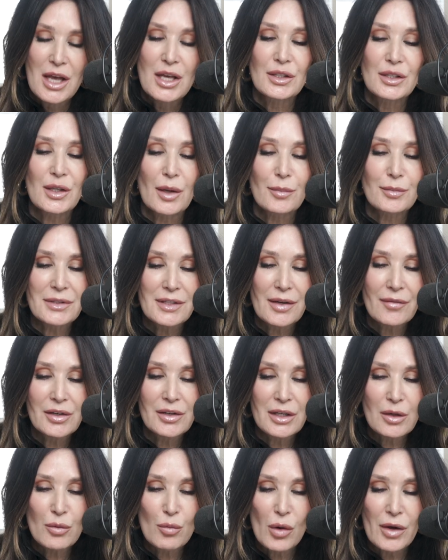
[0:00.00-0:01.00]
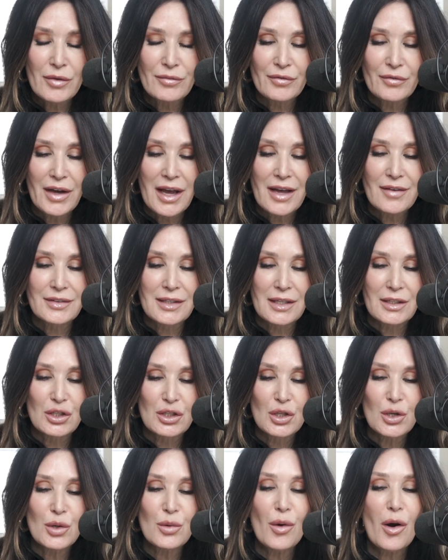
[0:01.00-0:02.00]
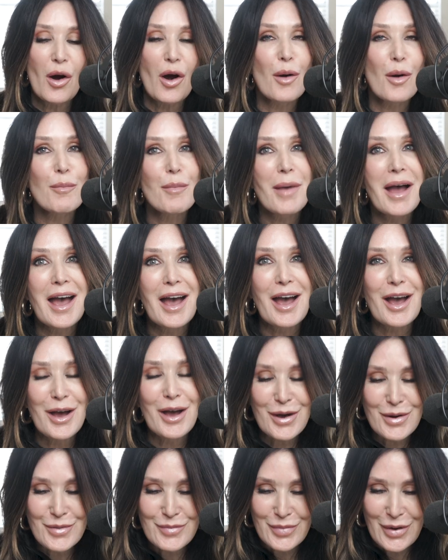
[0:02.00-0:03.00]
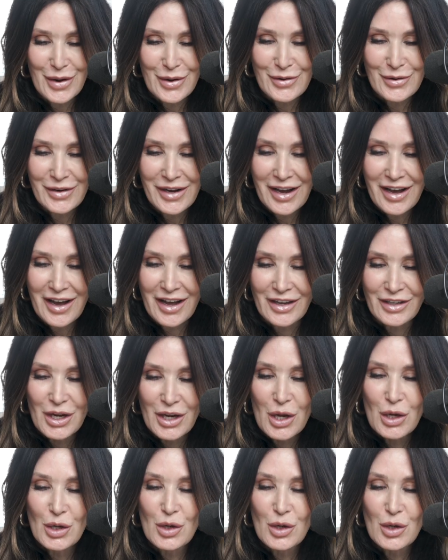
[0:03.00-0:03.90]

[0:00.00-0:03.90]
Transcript: Psalm seventy-one five says, you are my hope, O God.